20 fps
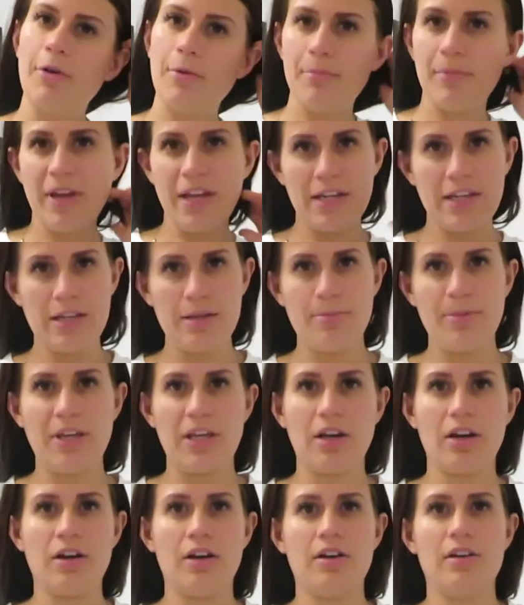mainly
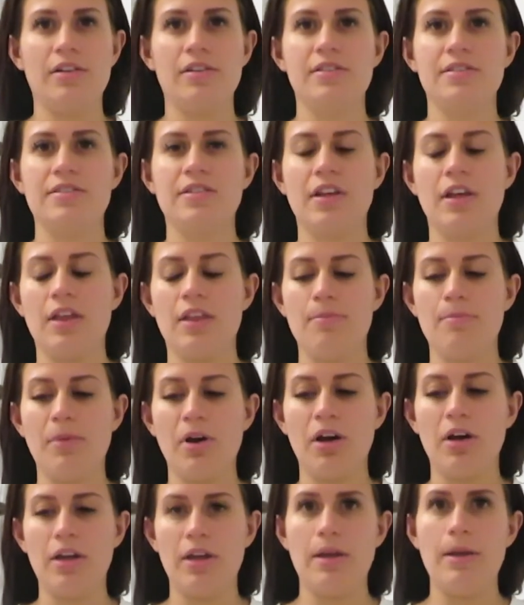because
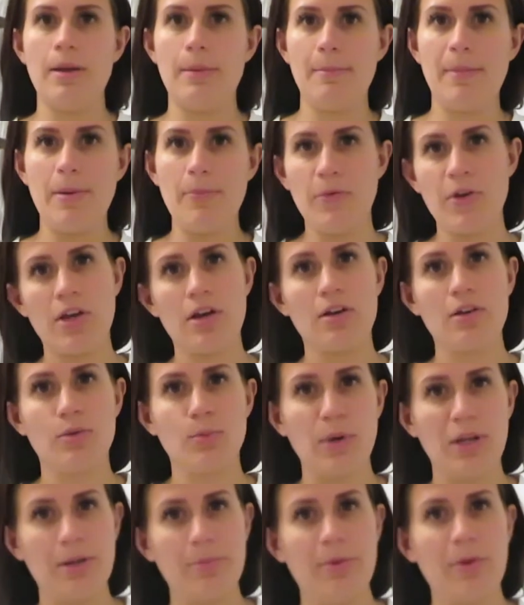my memory card
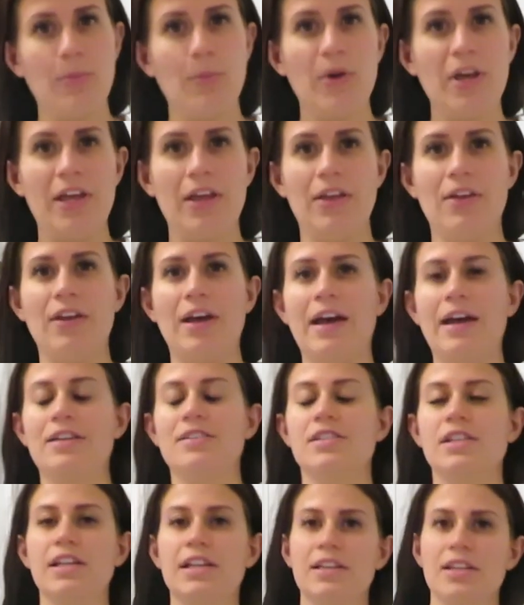went a bit weird and
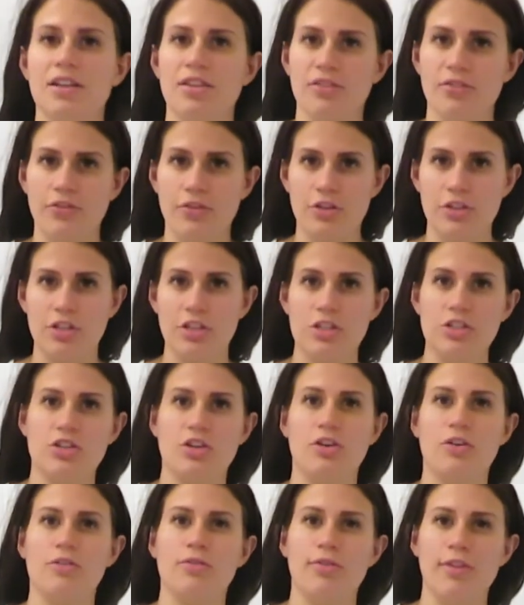deleted the
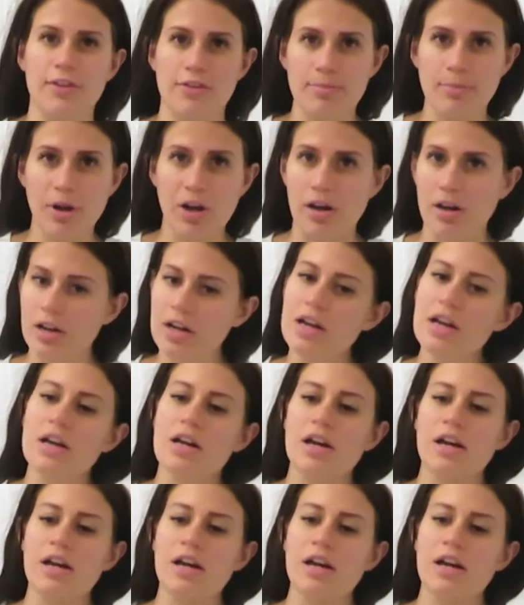footage of this part.